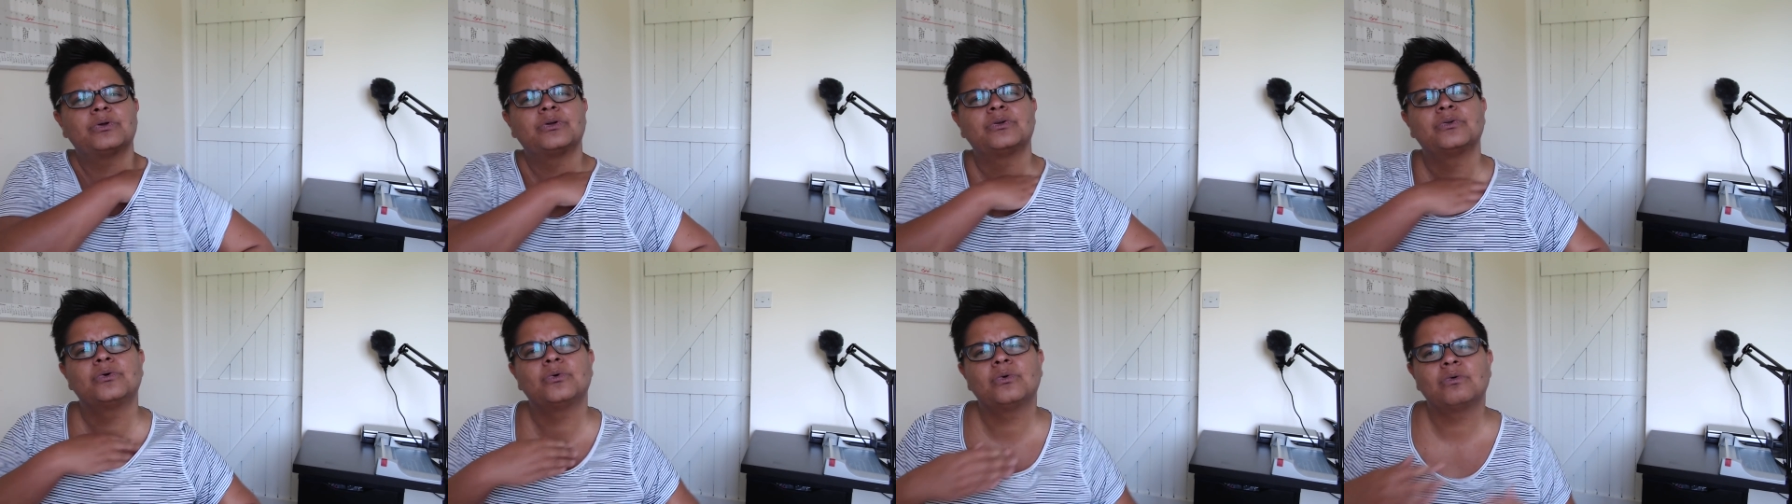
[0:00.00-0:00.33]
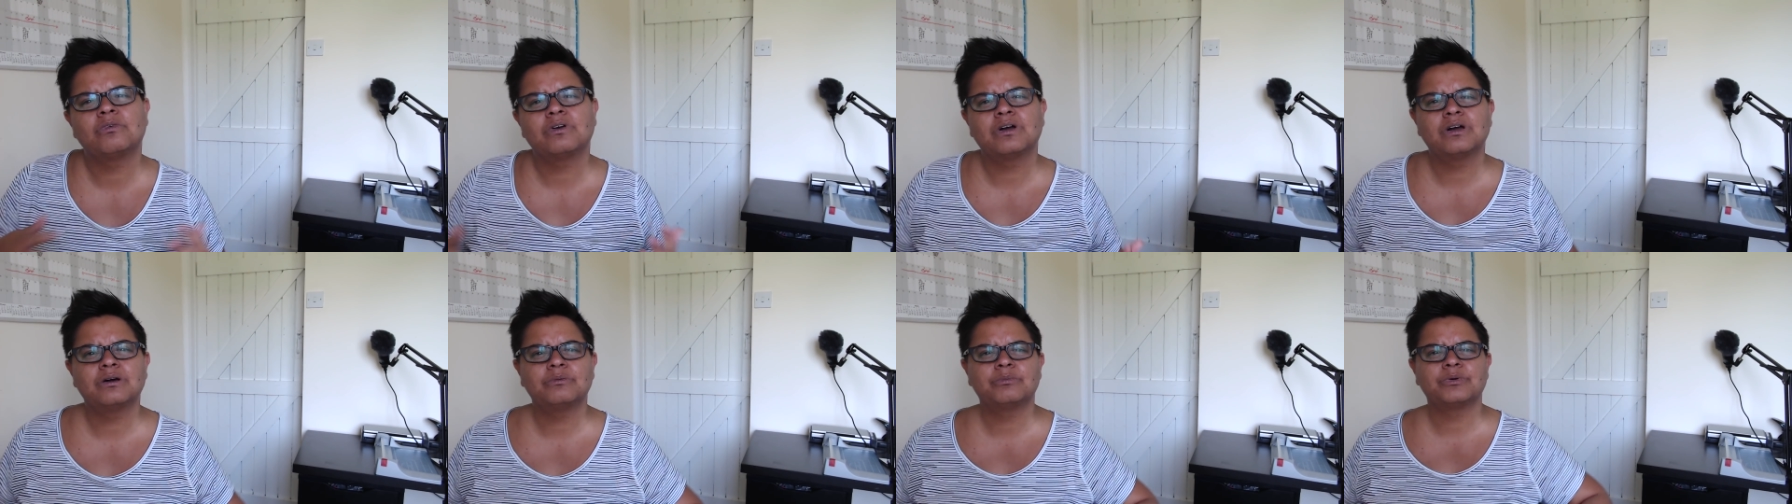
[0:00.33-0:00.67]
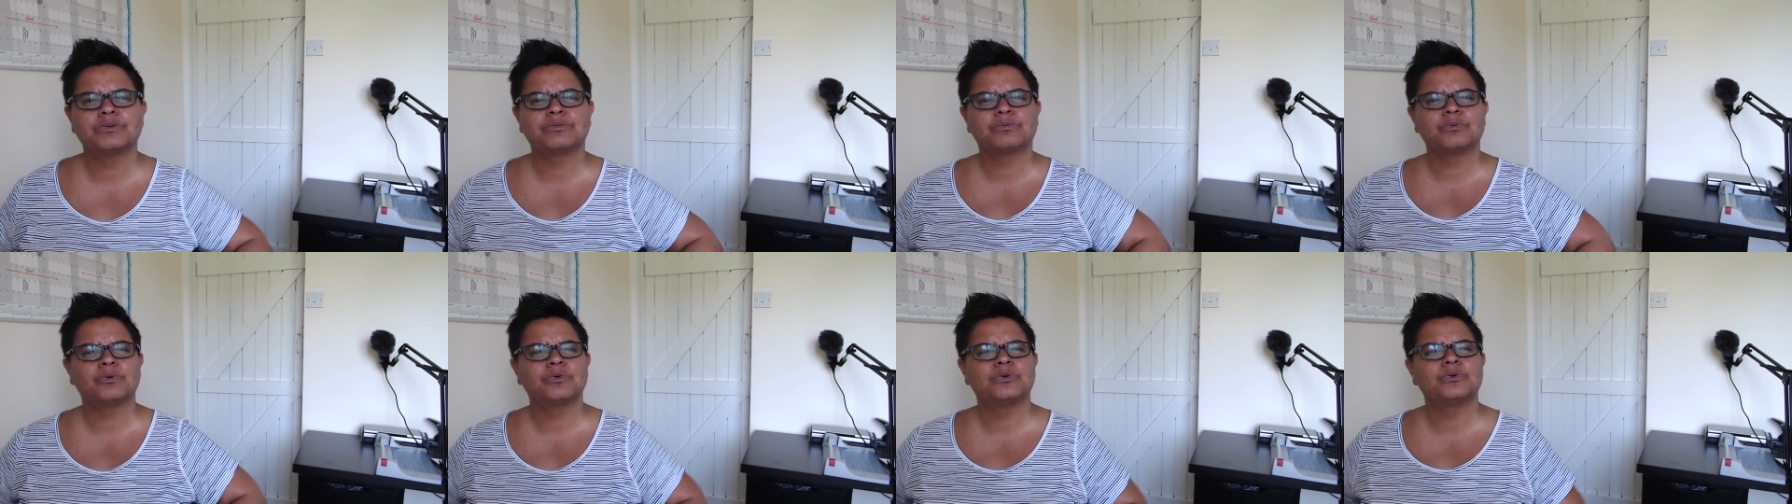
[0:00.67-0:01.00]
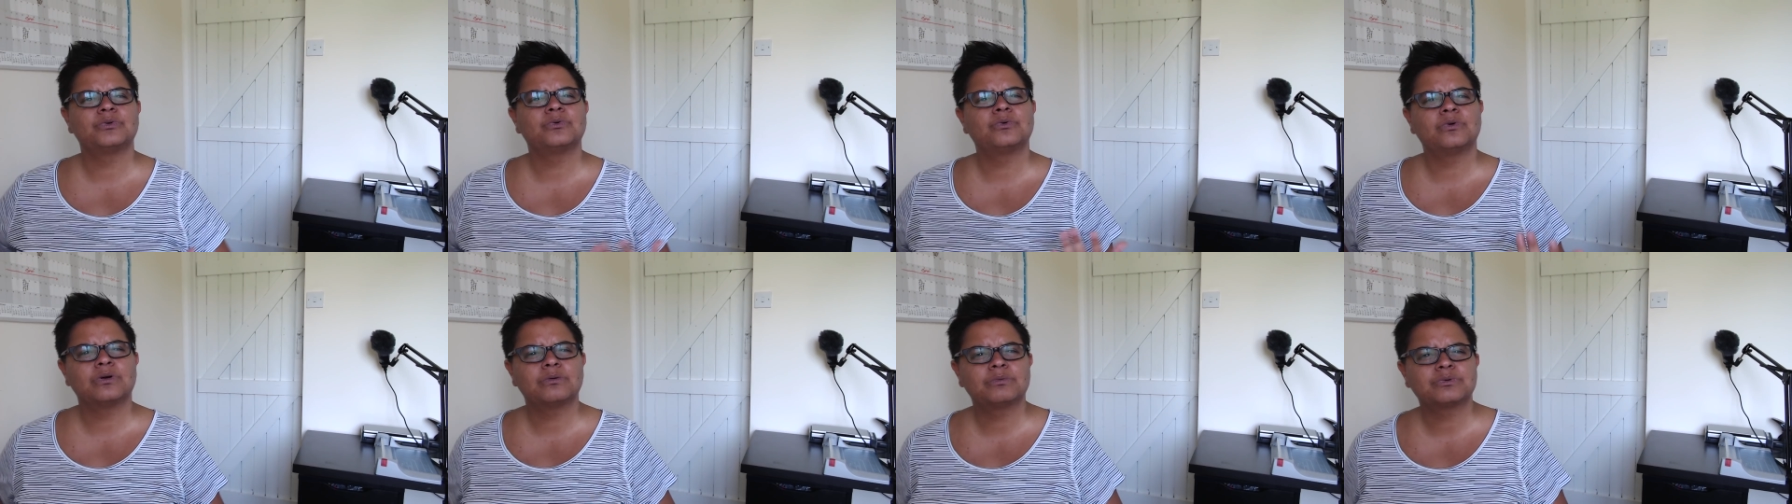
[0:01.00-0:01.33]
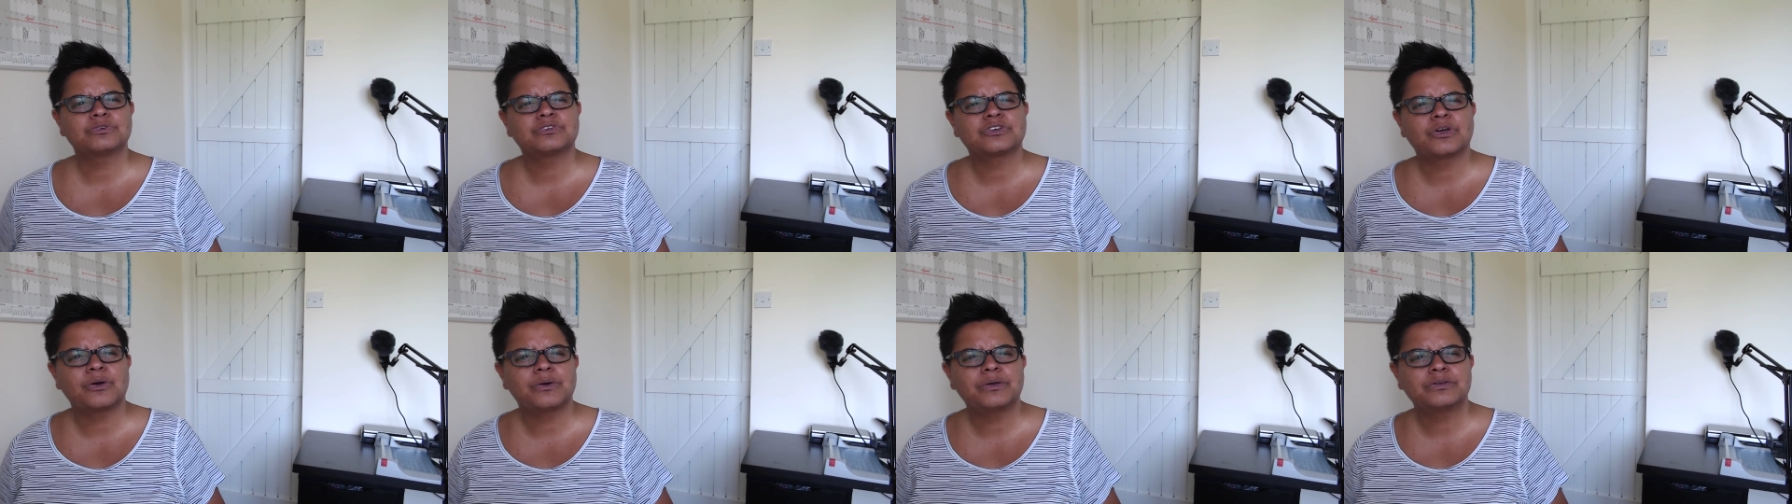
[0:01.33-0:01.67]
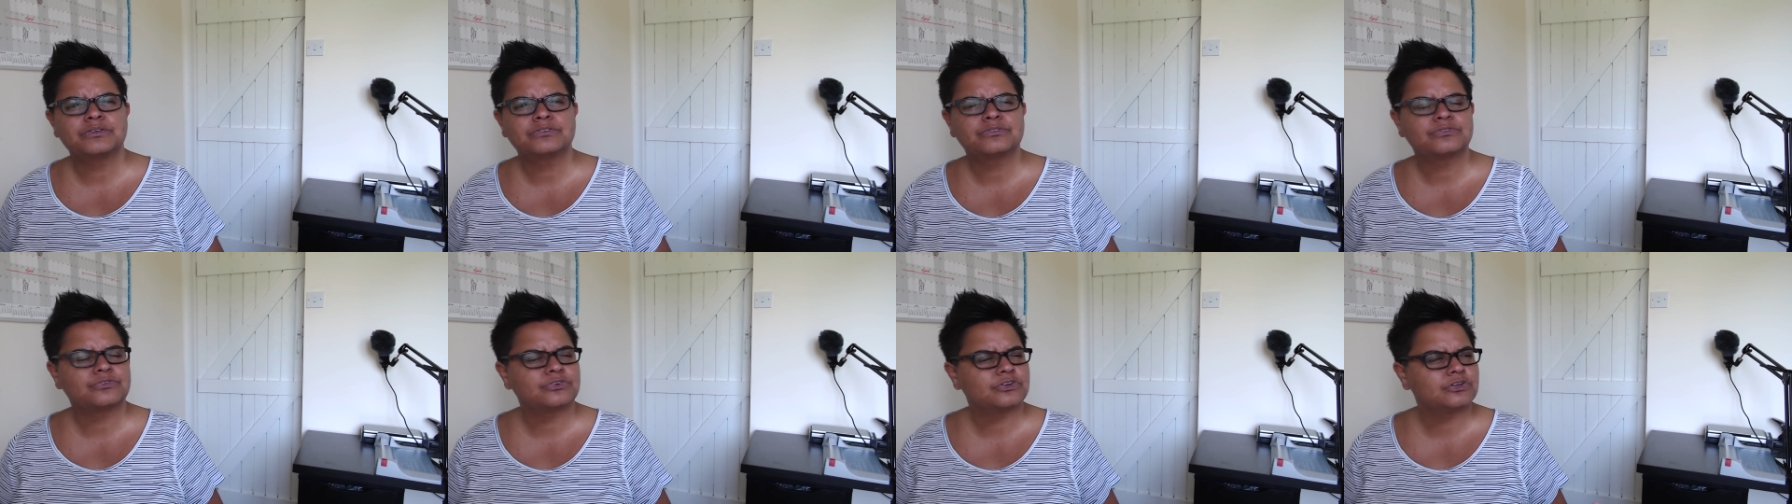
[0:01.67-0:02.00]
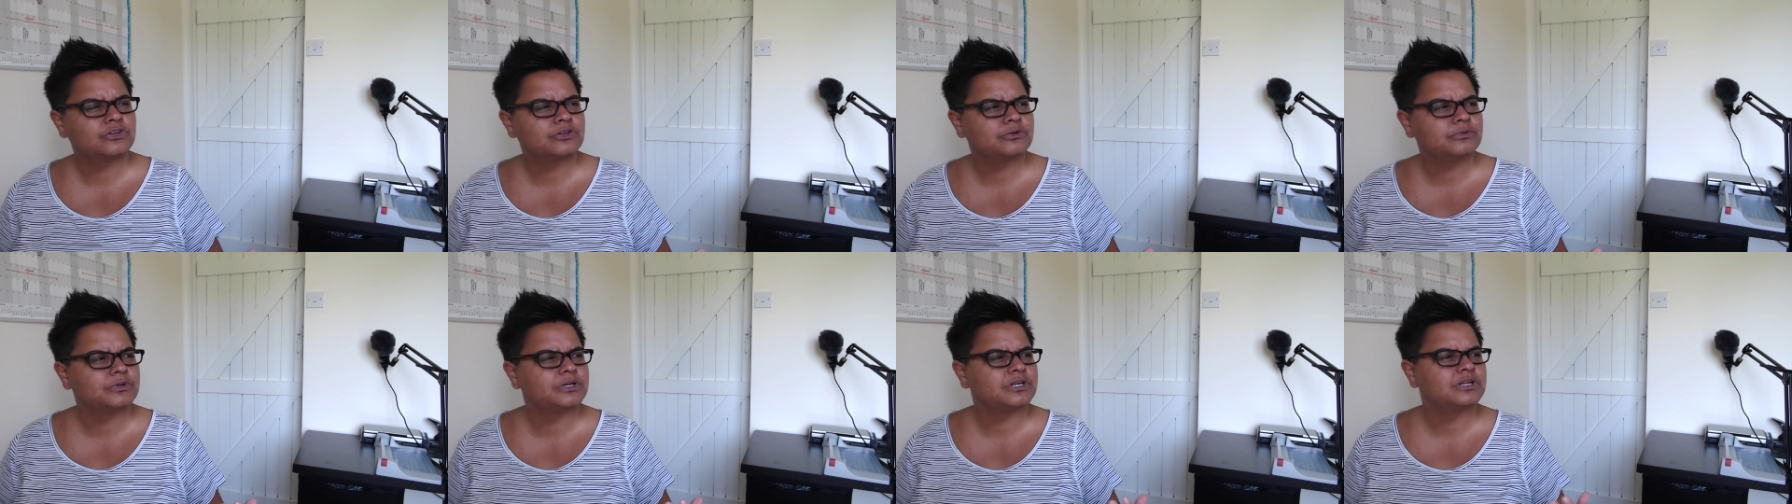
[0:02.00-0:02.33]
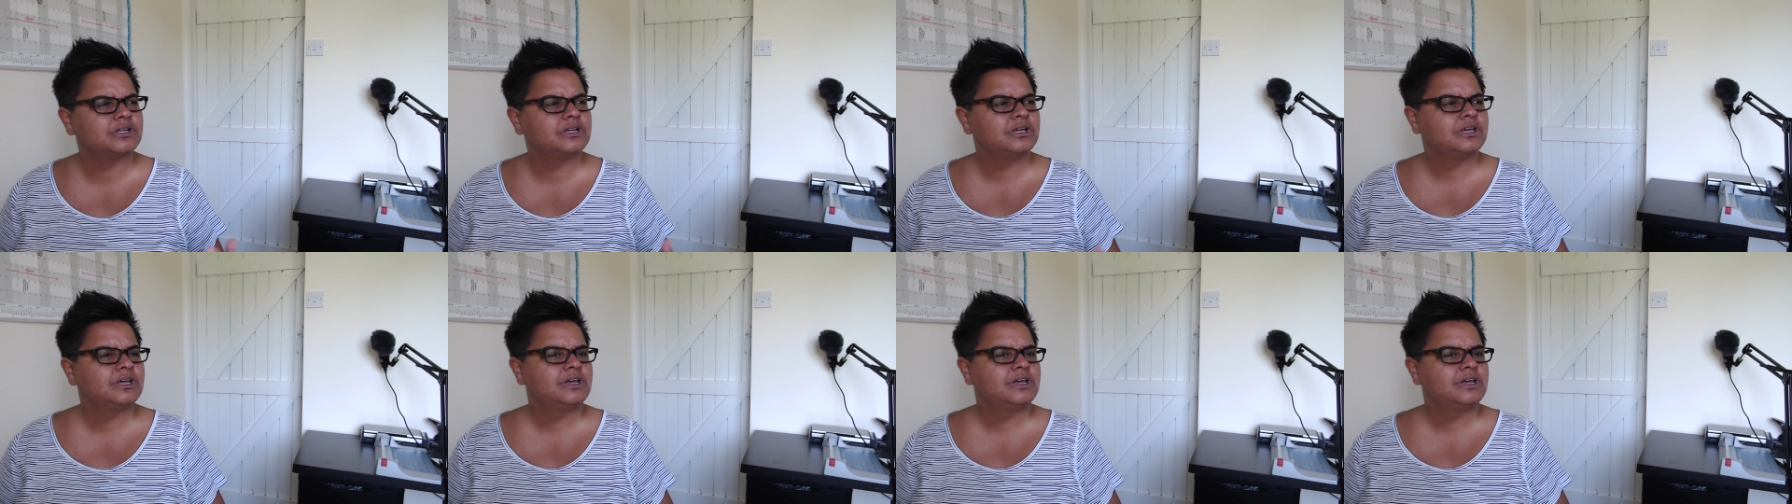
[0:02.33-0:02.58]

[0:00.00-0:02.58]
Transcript: Nora with what Nora was going through and